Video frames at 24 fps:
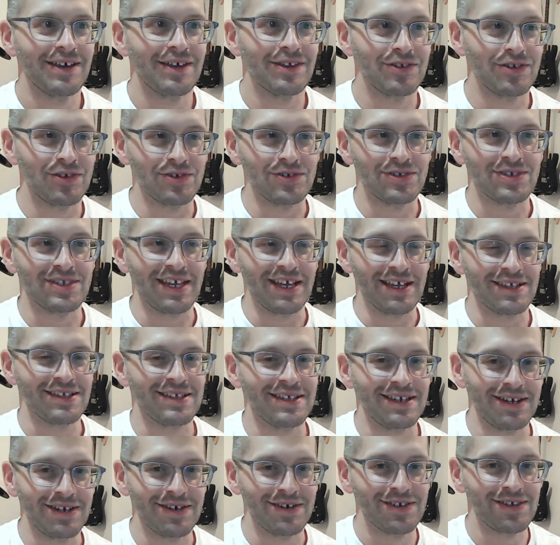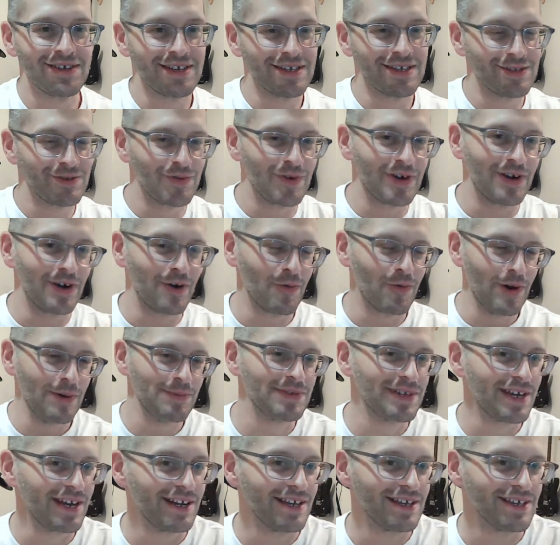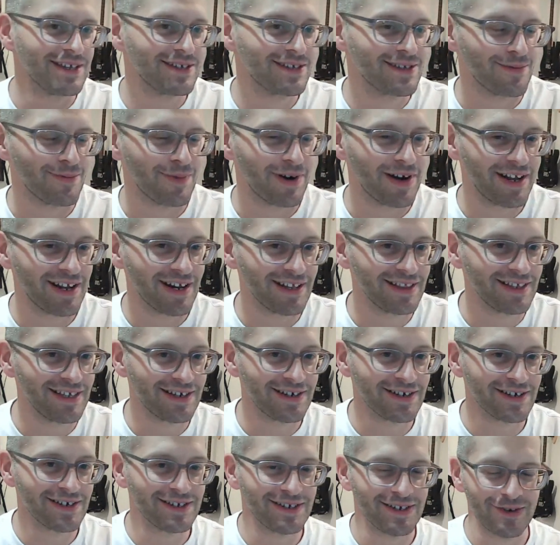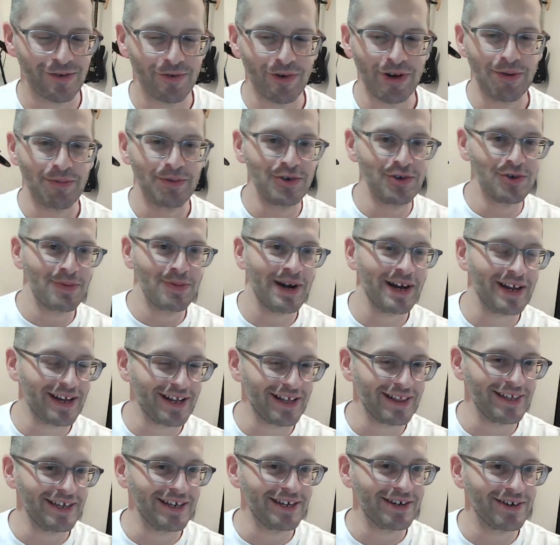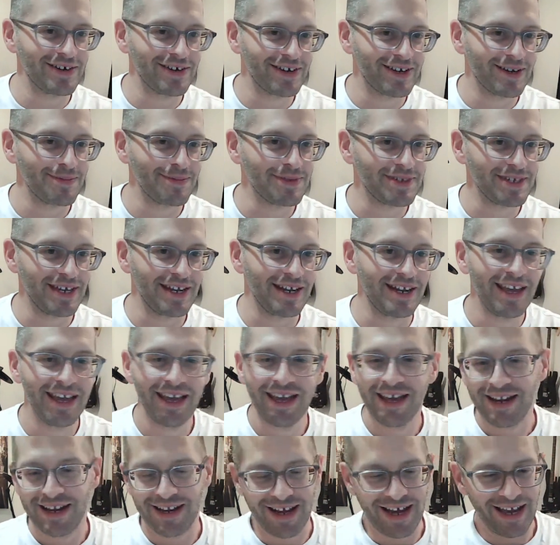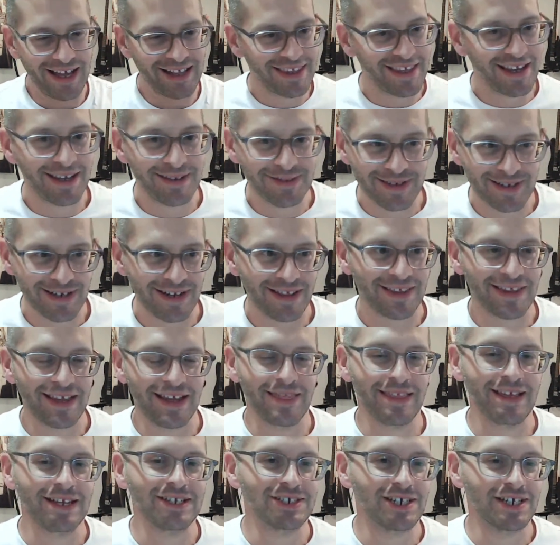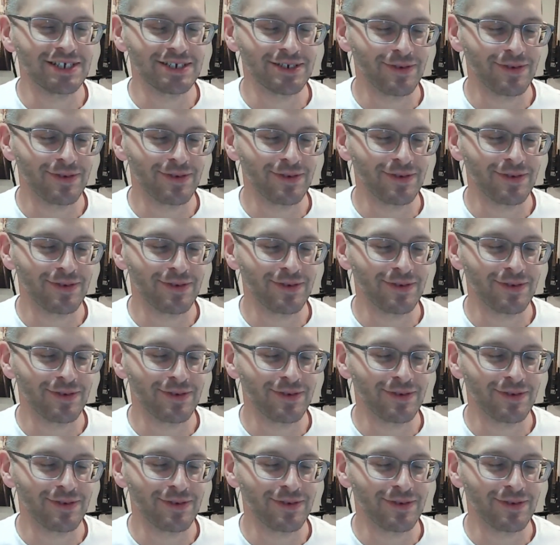to sales leaders is what a website is to marketing leaders. When a new marketing leader comes in, 9 times out of 10 they change the